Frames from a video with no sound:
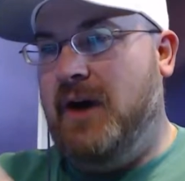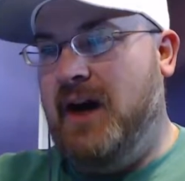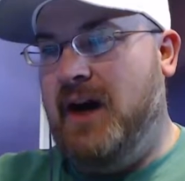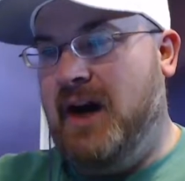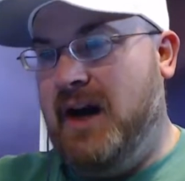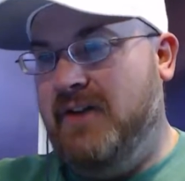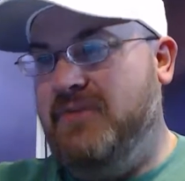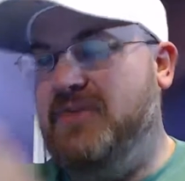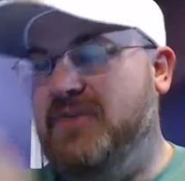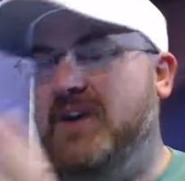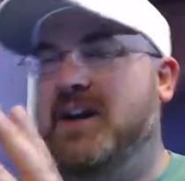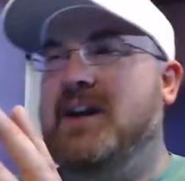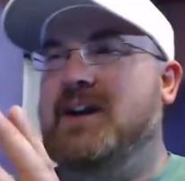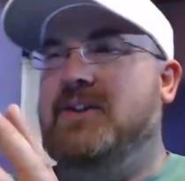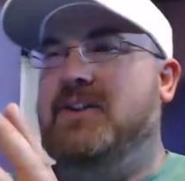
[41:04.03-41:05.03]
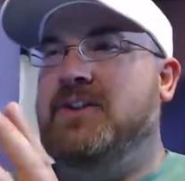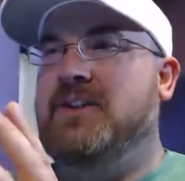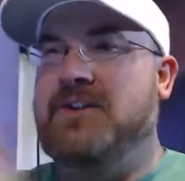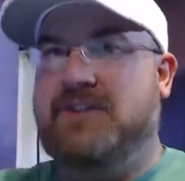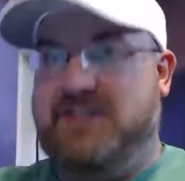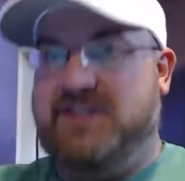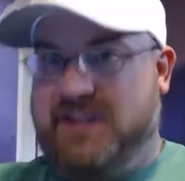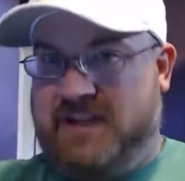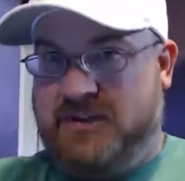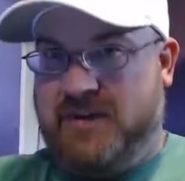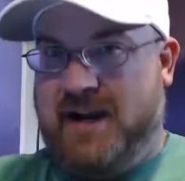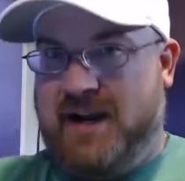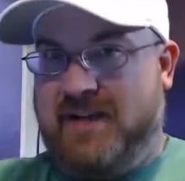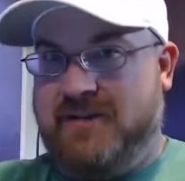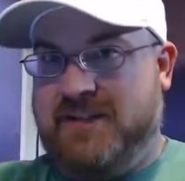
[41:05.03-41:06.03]
of the new six
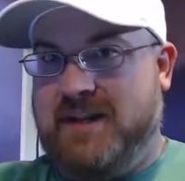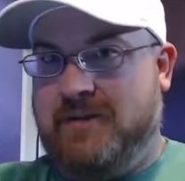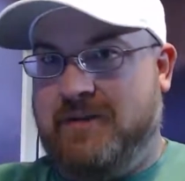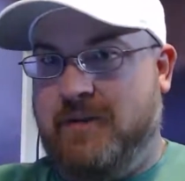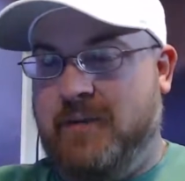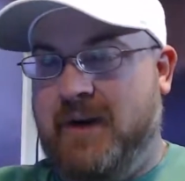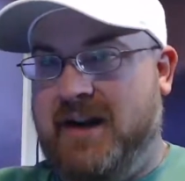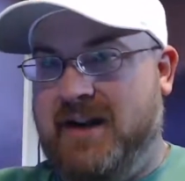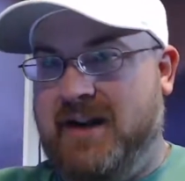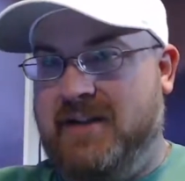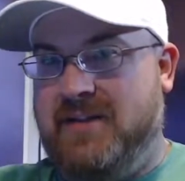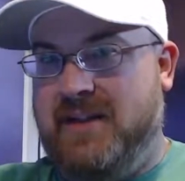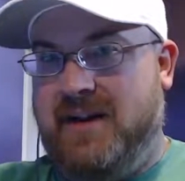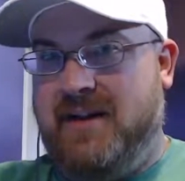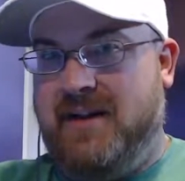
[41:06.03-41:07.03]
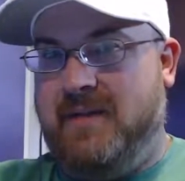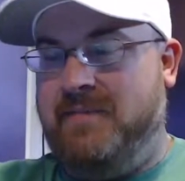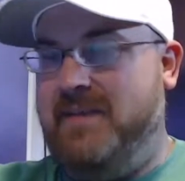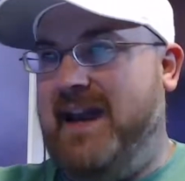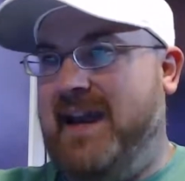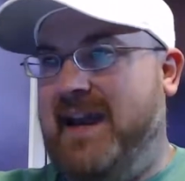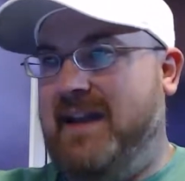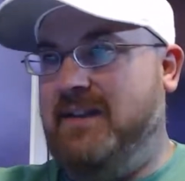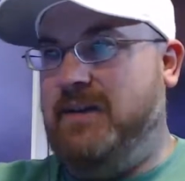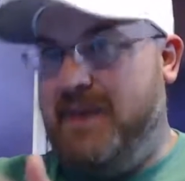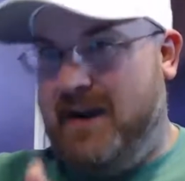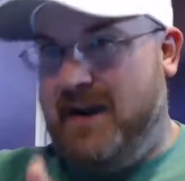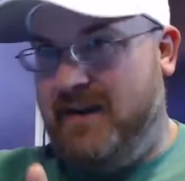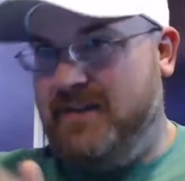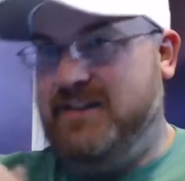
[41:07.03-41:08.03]
drivers that were brought in there and
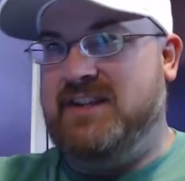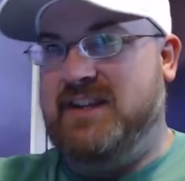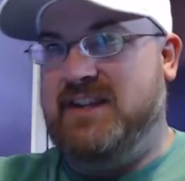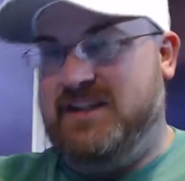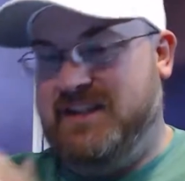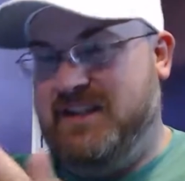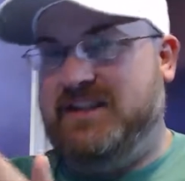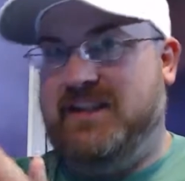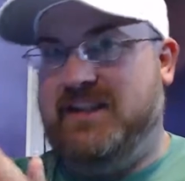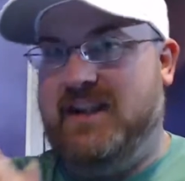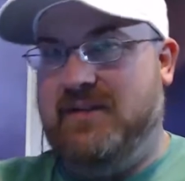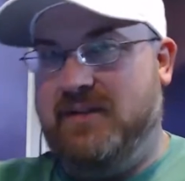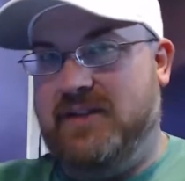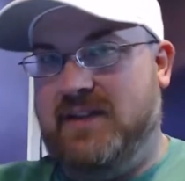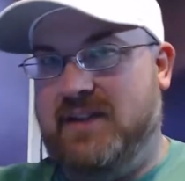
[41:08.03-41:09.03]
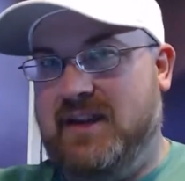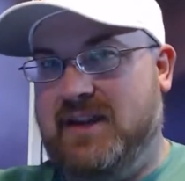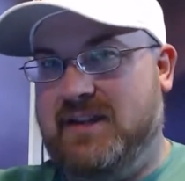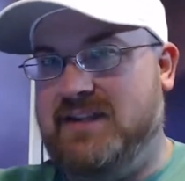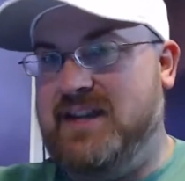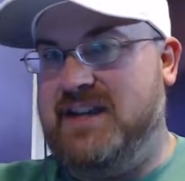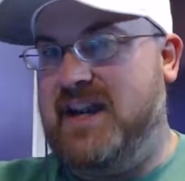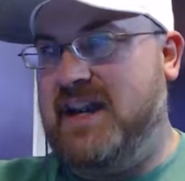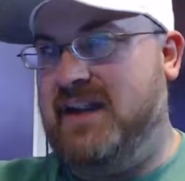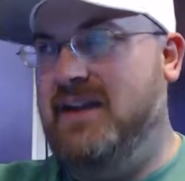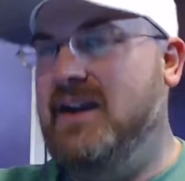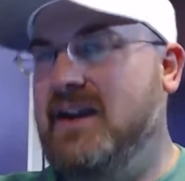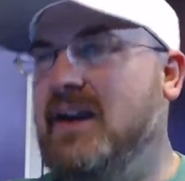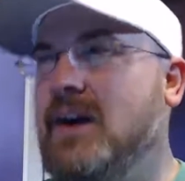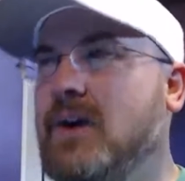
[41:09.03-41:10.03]
comparing statistics and everything and saying,
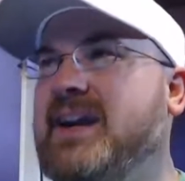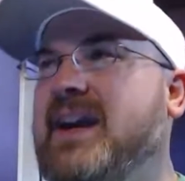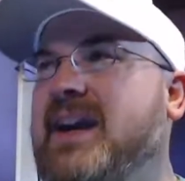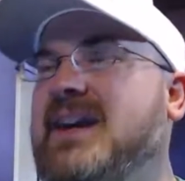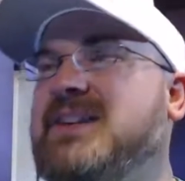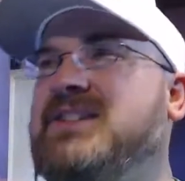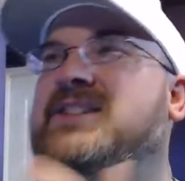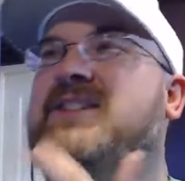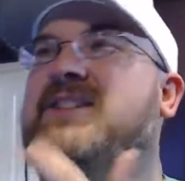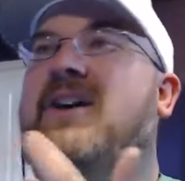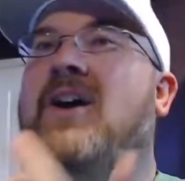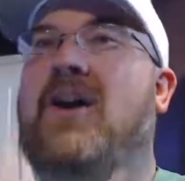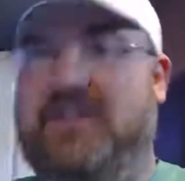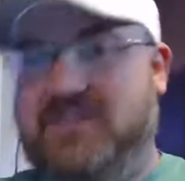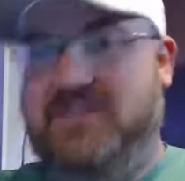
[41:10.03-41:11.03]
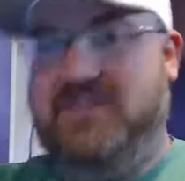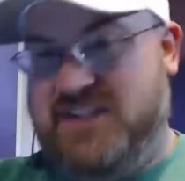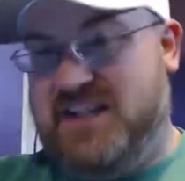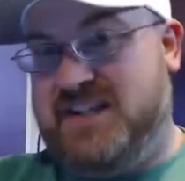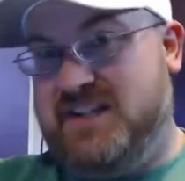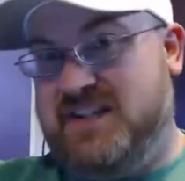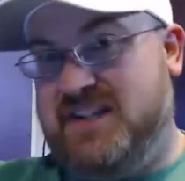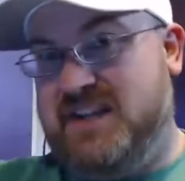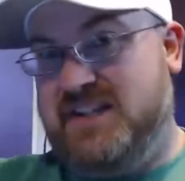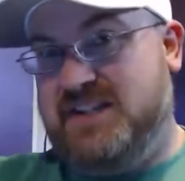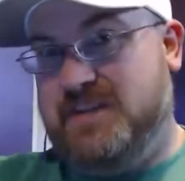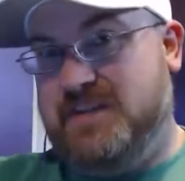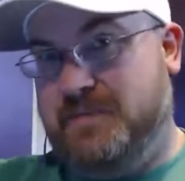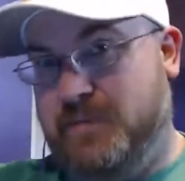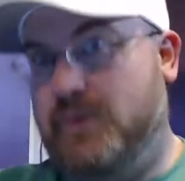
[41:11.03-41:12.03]
okay, is this the Hall of
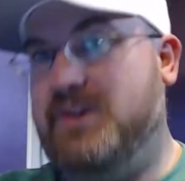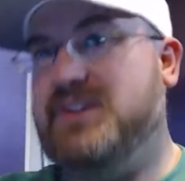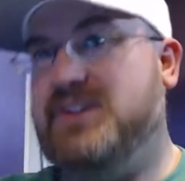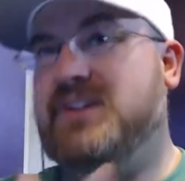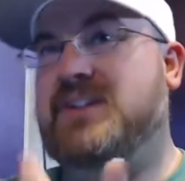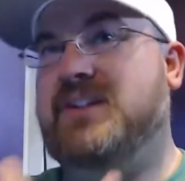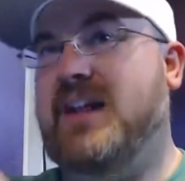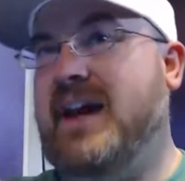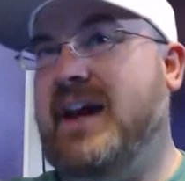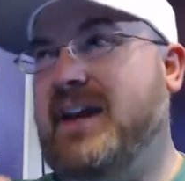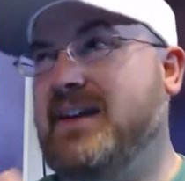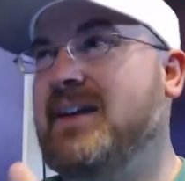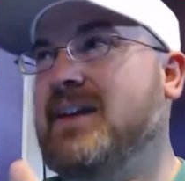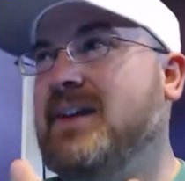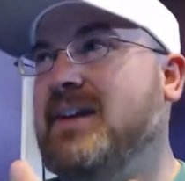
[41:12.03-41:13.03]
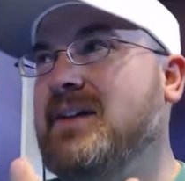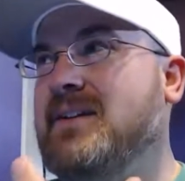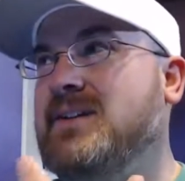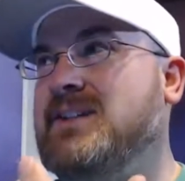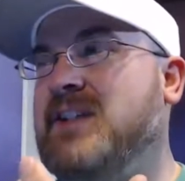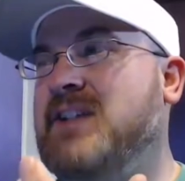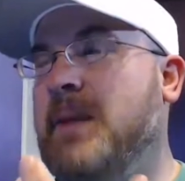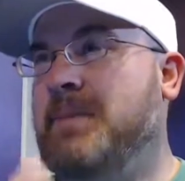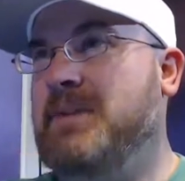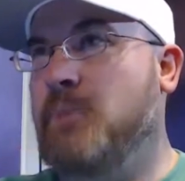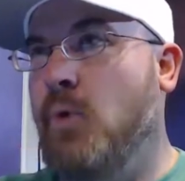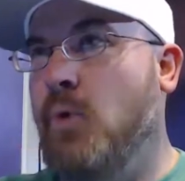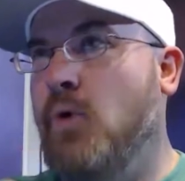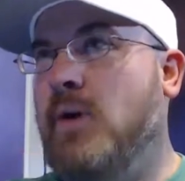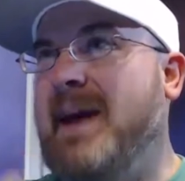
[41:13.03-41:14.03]
Statistics, or is this like something
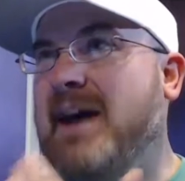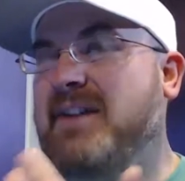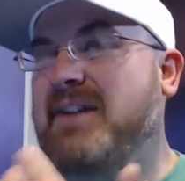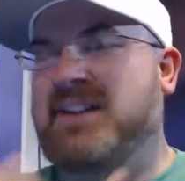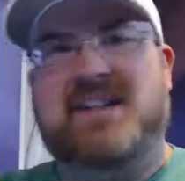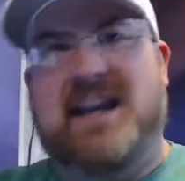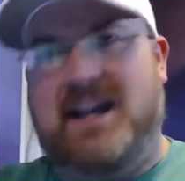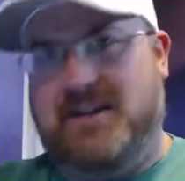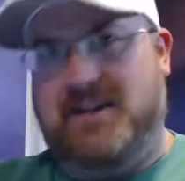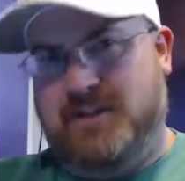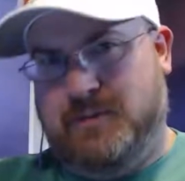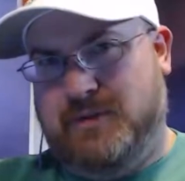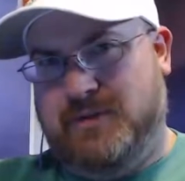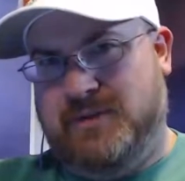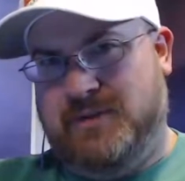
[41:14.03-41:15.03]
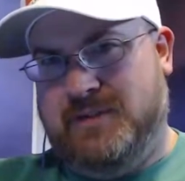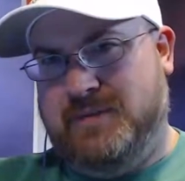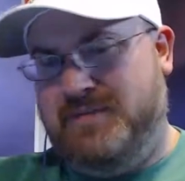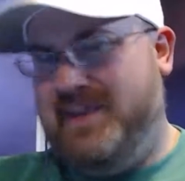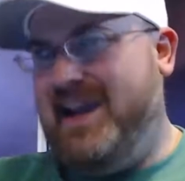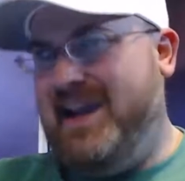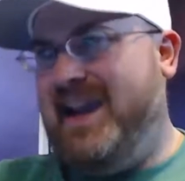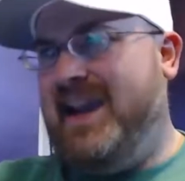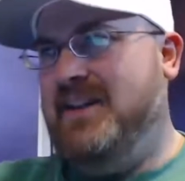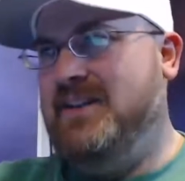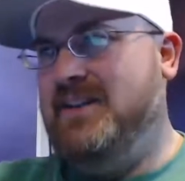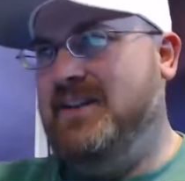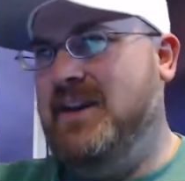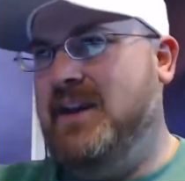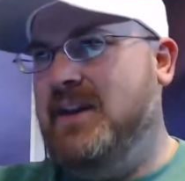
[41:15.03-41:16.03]
more about intangibles?
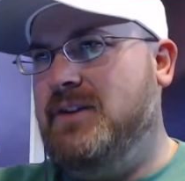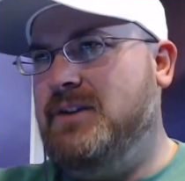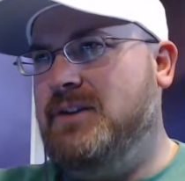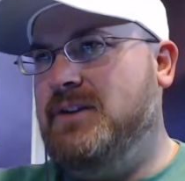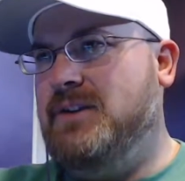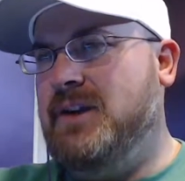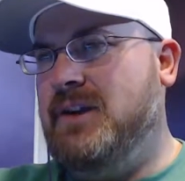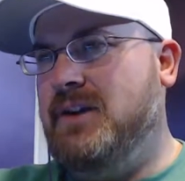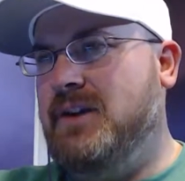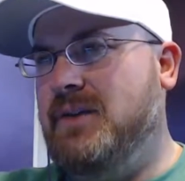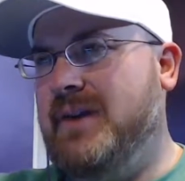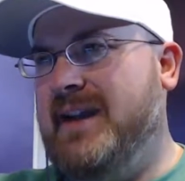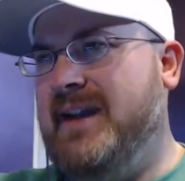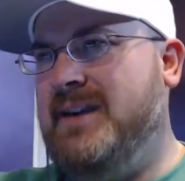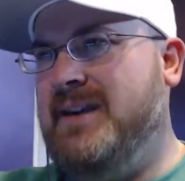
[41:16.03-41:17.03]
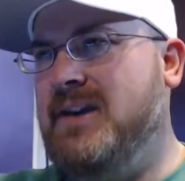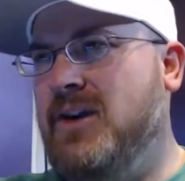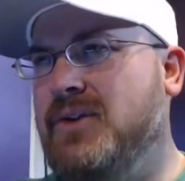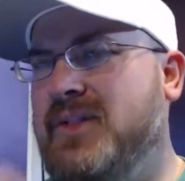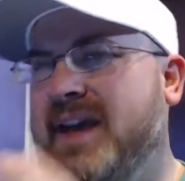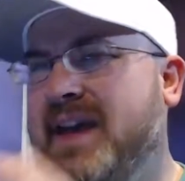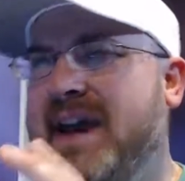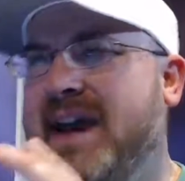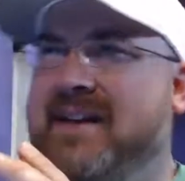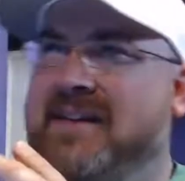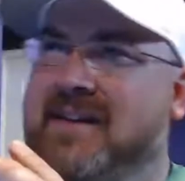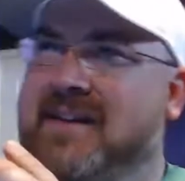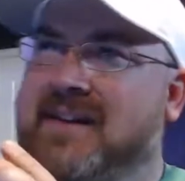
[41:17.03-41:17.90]
And and I know that